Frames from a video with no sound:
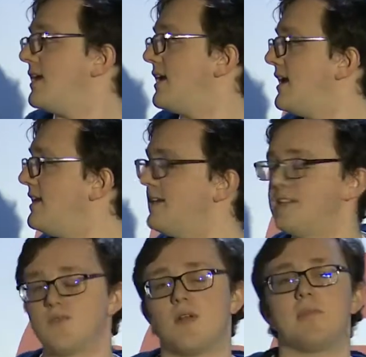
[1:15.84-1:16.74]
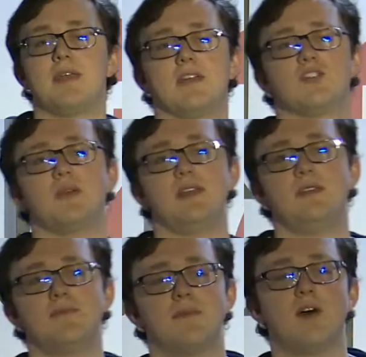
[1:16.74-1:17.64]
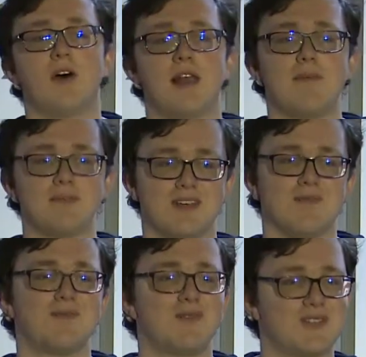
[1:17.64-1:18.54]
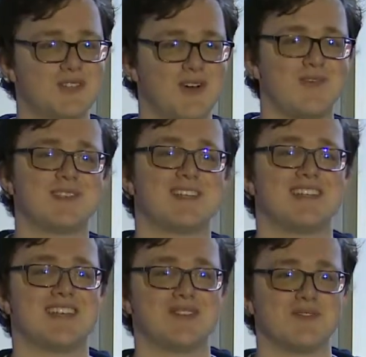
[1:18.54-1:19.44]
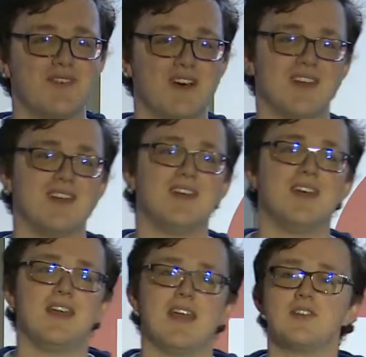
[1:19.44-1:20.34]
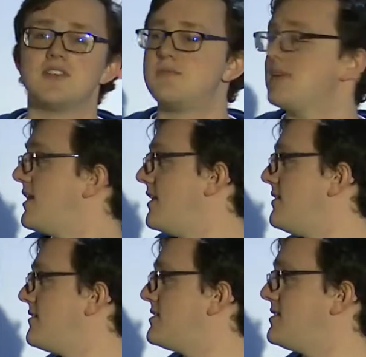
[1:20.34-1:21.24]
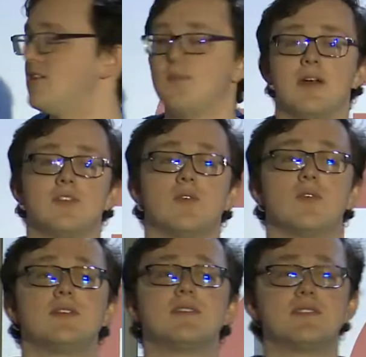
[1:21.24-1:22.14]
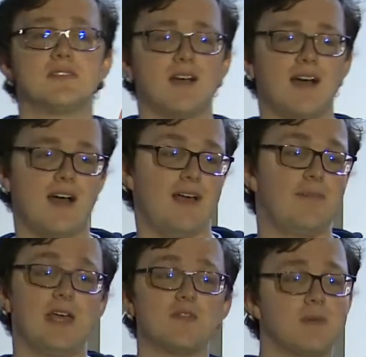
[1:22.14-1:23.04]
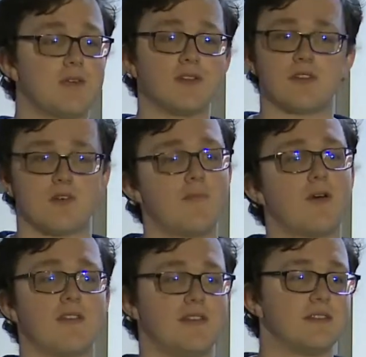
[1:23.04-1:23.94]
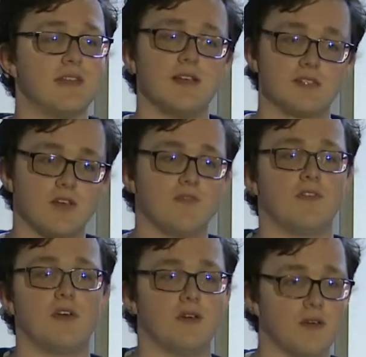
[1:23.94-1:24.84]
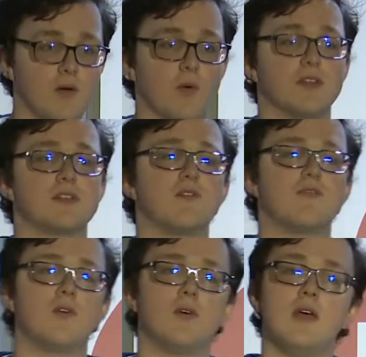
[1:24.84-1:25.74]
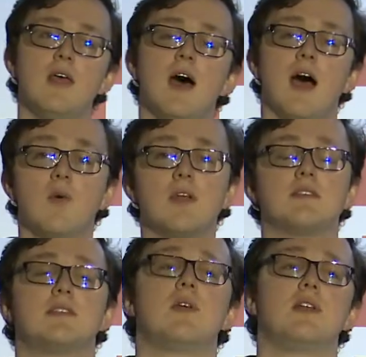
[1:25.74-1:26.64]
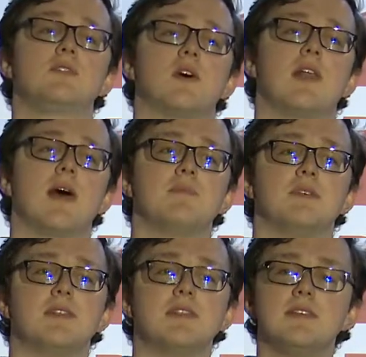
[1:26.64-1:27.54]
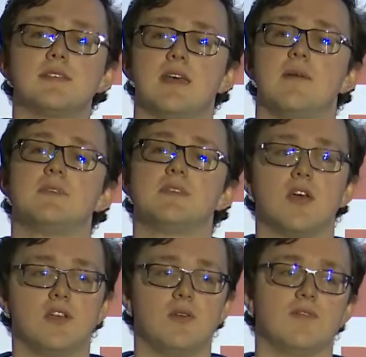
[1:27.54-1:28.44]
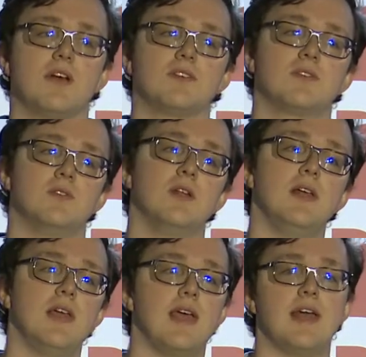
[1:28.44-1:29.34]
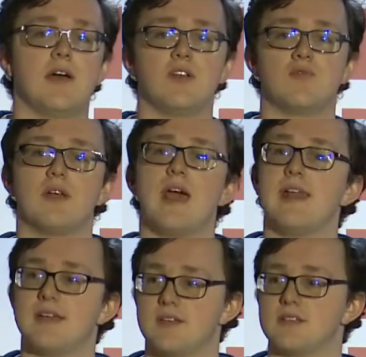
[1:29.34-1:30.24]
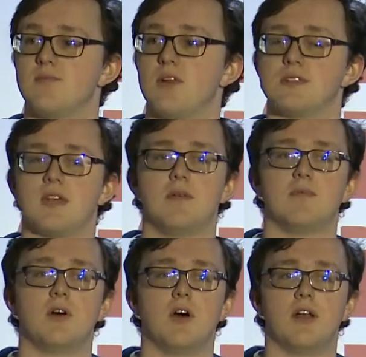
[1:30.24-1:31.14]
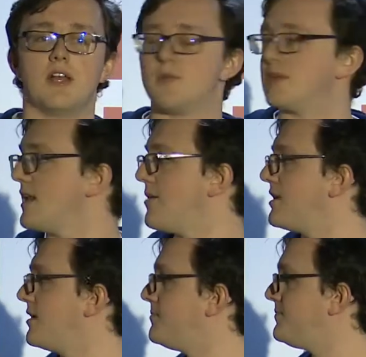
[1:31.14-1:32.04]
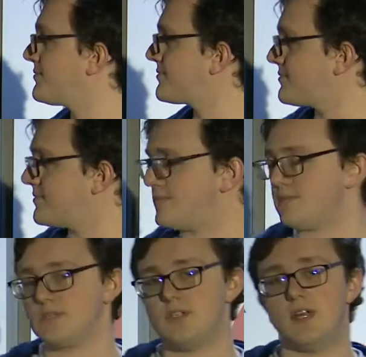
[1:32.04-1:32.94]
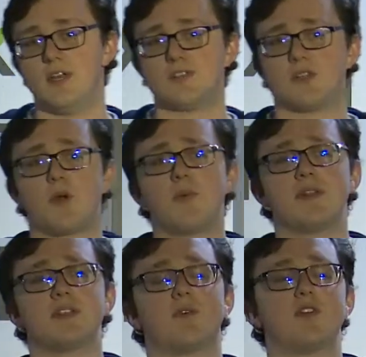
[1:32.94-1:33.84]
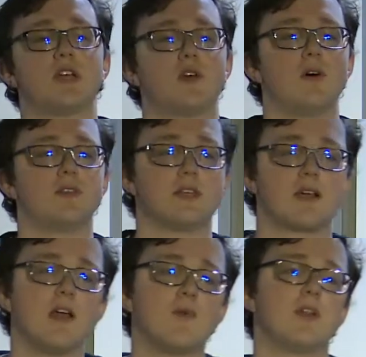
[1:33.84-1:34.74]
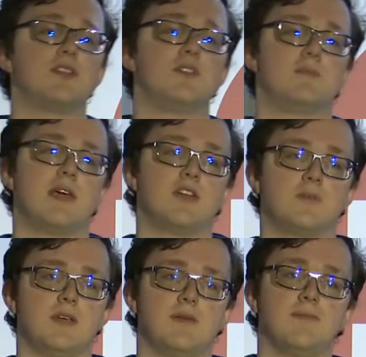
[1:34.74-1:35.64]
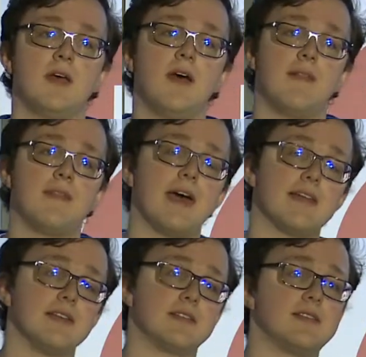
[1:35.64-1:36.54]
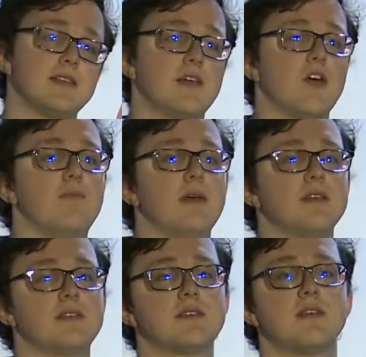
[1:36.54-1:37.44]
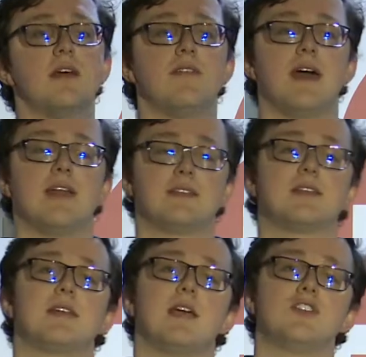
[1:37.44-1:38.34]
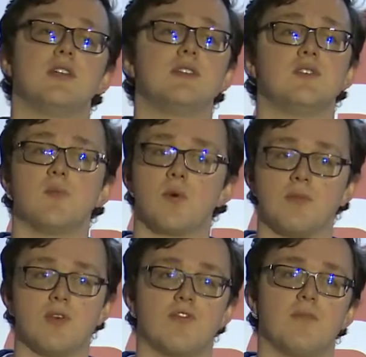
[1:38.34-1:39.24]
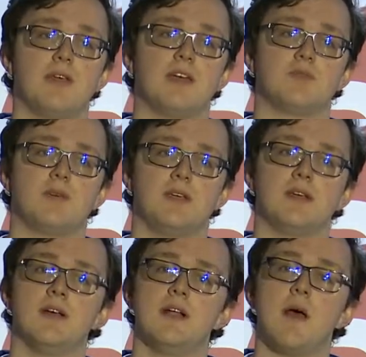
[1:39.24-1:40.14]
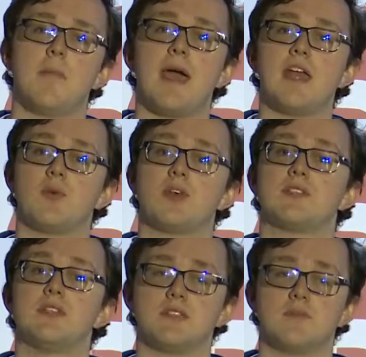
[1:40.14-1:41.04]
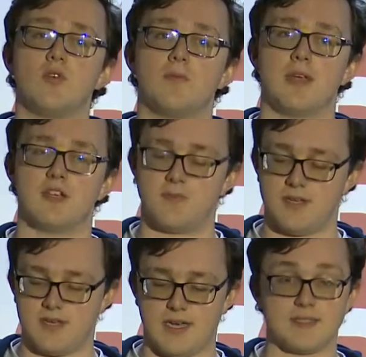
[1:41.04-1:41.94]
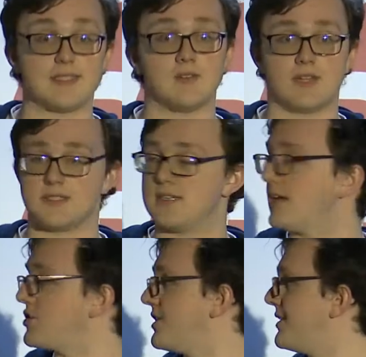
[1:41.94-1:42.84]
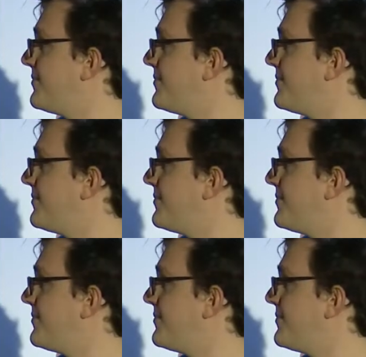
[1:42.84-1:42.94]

He needed to run PHP on Lambda, which obviously sounds fun. Now, just to be clear, this is not my choice. PHP runs a great part of the internet, and it's good for what it's good for. I wouldn't necessarily use it on Lambda, but these steps are universal in how you'd run any custom runtime on AWS Lambda. So the problem with this project was the client wanted to use PHP. They had an existing code base. They had existing engineers who didn't want to move from PHP. But AWS didn't support PHP, and still doesn't, actually.